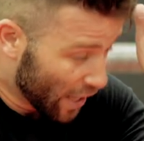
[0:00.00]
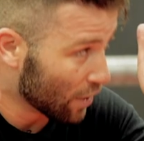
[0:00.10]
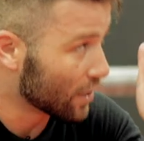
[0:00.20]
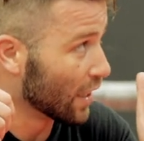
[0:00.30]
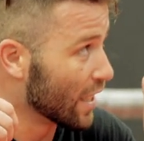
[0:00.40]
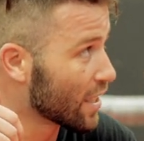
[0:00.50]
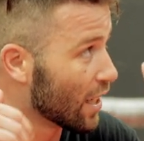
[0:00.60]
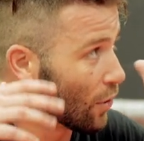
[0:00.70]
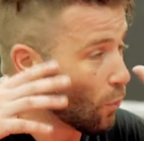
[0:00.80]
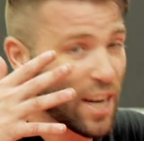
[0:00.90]
get onto the list
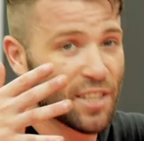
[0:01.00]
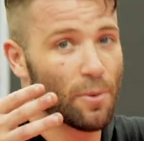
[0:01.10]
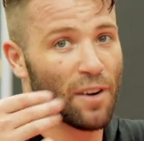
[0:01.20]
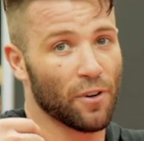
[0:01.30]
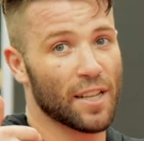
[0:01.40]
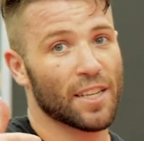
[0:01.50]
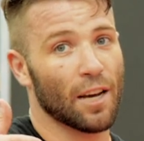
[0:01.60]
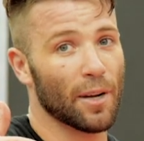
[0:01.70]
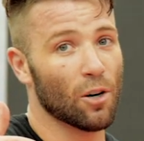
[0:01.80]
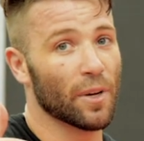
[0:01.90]
and I'll wait until my friends
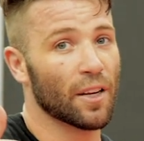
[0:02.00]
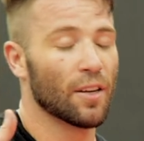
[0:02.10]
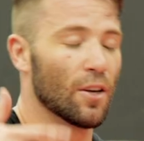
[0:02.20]
come and help me.